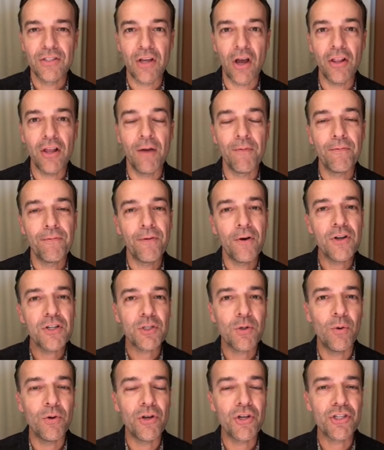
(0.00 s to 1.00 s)
So although I'm first
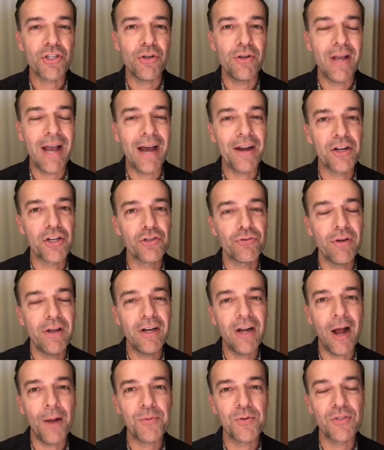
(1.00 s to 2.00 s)
going to show you how to trade
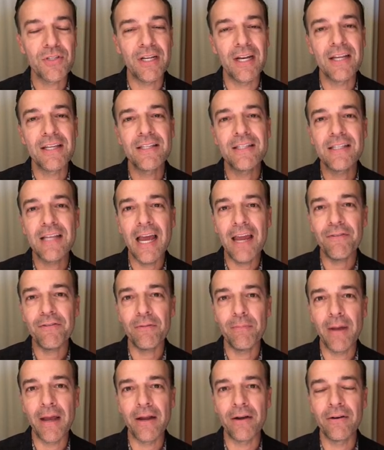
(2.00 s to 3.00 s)
options in a safer
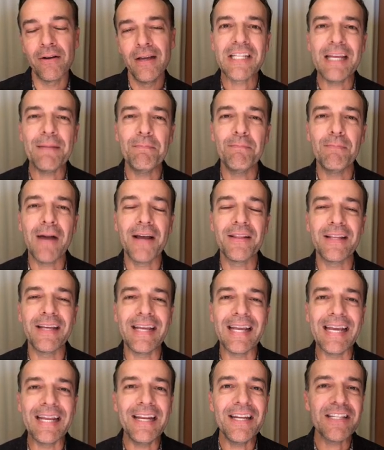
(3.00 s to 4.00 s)
manner, keep in mind
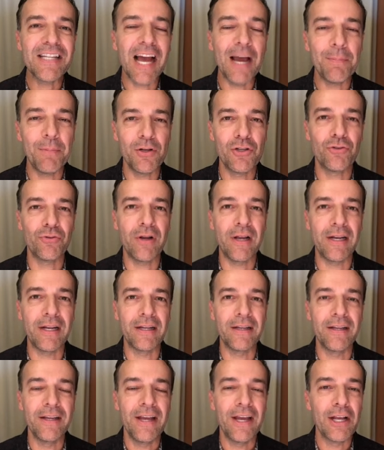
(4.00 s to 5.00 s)
that any type of
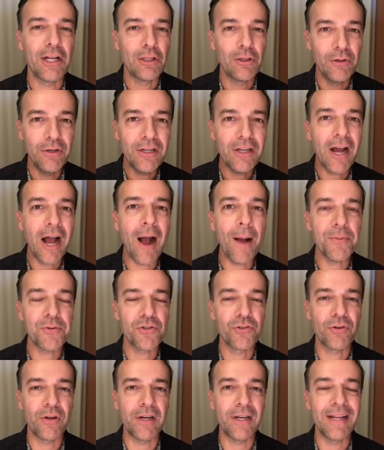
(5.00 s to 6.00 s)
trading, including
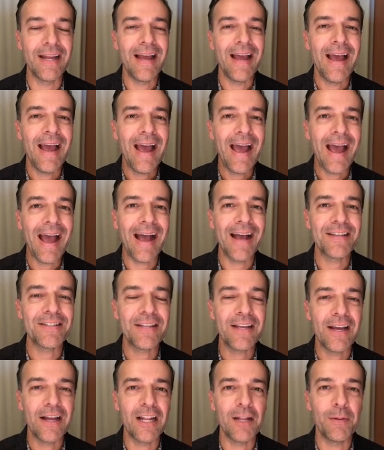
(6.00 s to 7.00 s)
option trading, has
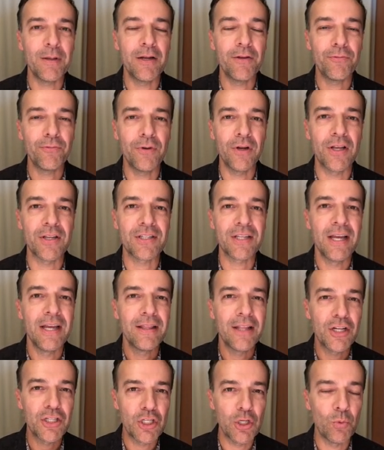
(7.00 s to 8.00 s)
an element of risk
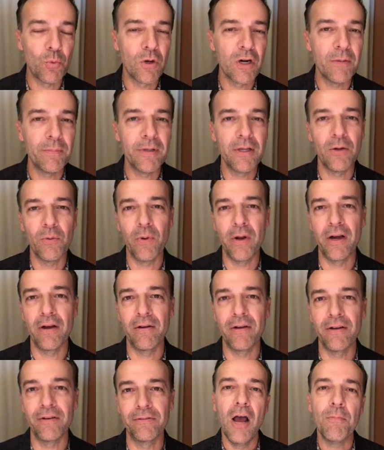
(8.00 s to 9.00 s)
that you want to be aware
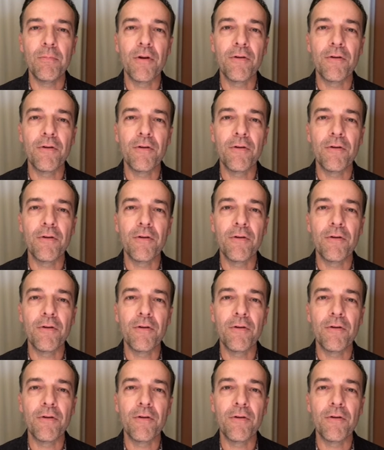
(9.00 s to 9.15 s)
of.